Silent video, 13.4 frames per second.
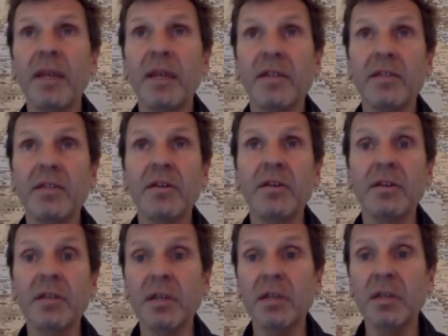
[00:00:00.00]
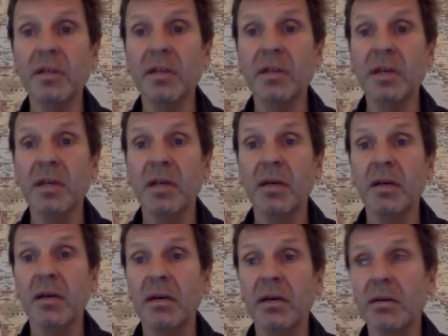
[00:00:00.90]
that's going to yield
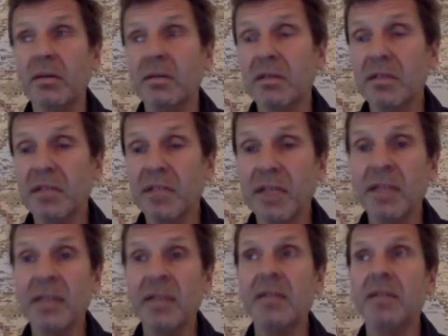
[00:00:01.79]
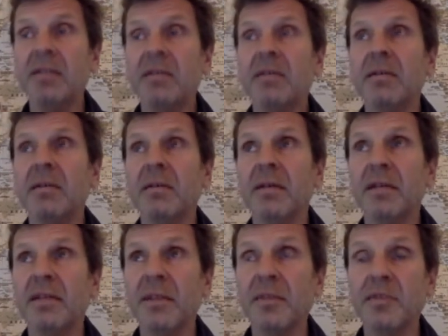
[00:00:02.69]
sustained
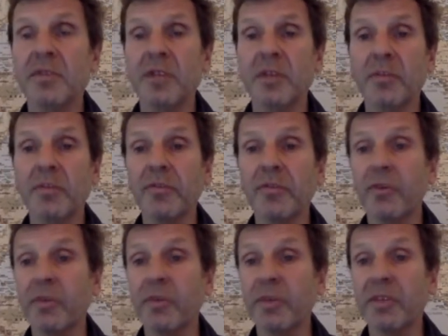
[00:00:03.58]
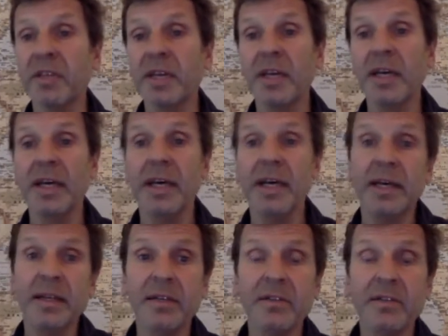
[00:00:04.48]
exceptional performance.
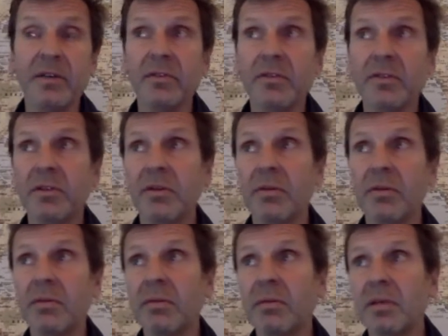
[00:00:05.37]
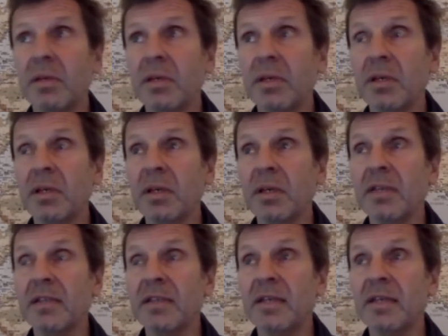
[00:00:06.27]
And so
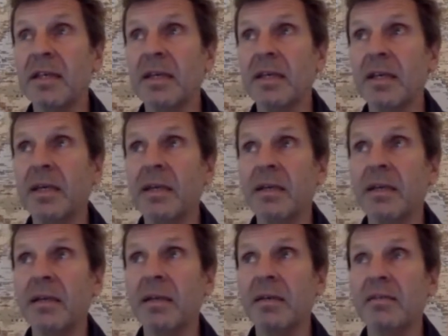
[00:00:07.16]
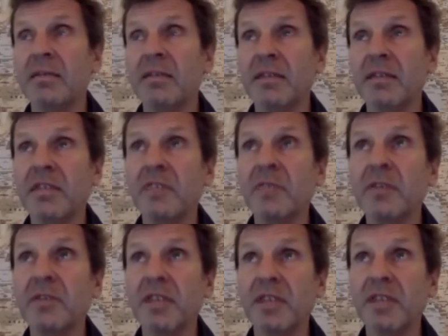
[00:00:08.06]
it's success
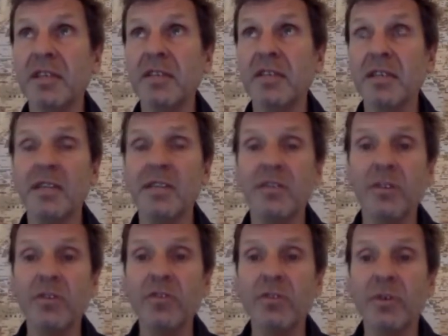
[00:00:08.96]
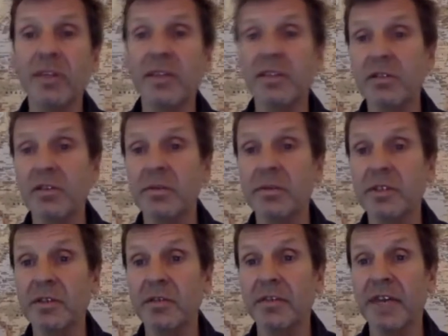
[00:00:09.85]
beyond success is also at the
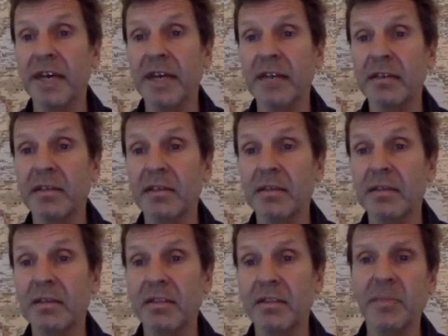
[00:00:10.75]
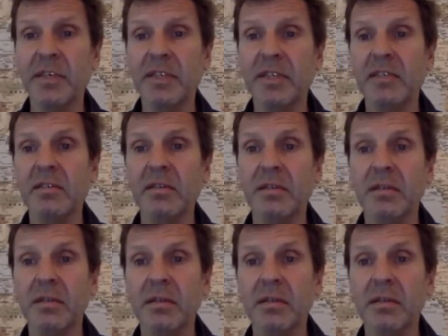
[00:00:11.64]
service of that. Does that make sense?